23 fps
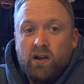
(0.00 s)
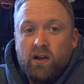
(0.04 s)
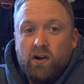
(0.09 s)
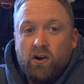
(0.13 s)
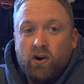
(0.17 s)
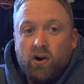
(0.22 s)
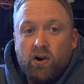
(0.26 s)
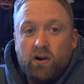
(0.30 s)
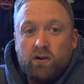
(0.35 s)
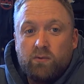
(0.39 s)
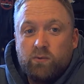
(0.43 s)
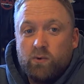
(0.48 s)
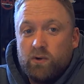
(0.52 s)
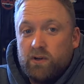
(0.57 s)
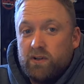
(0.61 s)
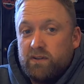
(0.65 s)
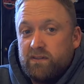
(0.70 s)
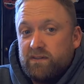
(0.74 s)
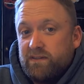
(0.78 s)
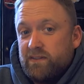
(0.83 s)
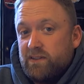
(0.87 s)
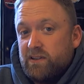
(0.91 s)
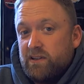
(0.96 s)
are one
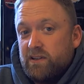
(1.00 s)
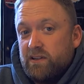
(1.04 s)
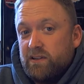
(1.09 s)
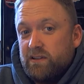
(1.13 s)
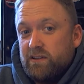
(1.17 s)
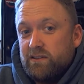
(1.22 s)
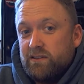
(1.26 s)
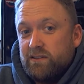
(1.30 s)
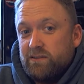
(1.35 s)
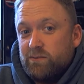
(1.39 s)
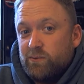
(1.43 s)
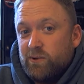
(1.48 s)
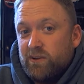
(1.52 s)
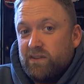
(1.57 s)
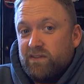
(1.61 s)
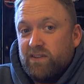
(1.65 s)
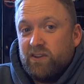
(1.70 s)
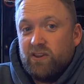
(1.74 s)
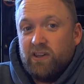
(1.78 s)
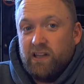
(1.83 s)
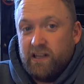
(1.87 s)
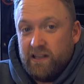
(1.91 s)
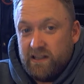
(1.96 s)
of the
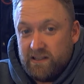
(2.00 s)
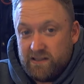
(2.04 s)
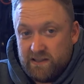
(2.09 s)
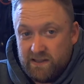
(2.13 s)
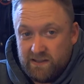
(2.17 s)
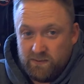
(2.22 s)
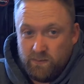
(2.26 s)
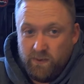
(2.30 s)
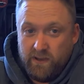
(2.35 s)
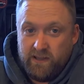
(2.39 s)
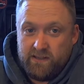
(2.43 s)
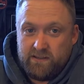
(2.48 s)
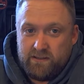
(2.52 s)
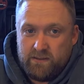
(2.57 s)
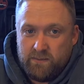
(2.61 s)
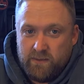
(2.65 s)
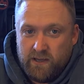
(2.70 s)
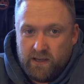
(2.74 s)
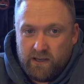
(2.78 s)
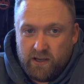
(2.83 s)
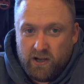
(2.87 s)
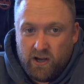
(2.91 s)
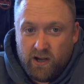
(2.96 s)
laziest ways to
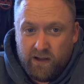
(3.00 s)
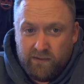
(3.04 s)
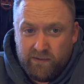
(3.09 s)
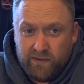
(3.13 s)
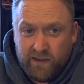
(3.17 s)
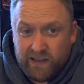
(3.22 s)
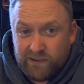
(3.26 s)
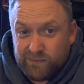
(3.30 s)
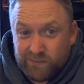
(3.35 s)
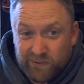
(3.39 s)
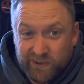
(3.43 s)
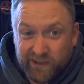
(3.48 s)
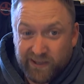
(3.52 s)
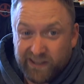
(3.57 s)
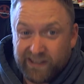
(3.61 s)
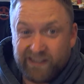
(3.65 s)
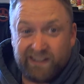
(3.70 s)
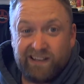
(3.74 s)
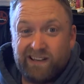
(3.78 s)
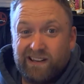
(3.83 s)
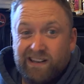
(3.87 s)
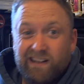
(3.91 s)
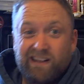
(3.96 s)
make coffee, and really
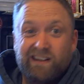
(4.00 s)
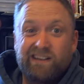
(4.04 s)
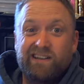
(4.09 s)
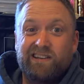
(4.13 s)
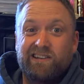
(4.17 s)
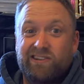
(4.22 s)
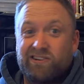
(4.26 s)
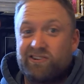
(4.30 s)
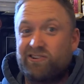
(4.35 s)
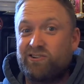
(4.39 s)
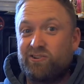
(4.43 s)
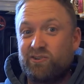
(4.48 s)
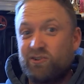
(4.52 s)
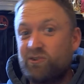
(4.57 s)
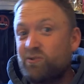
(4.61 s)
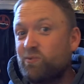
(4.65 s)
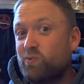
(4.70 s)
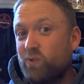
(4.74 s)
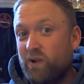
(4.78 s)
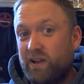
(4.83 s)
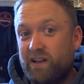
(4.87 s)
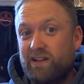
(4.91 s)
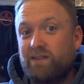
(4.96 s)
not a
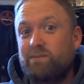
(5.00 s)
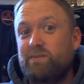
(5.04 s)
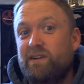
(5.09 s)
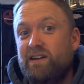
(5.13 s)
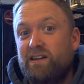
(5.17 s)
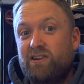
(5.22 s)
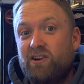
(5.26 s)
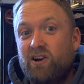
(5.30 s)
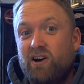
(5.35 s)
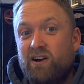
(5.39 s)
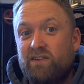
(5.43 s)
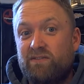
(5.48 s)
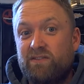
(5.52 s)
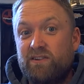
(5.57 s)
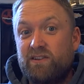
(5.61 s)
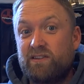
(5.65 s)
good way to make coffee.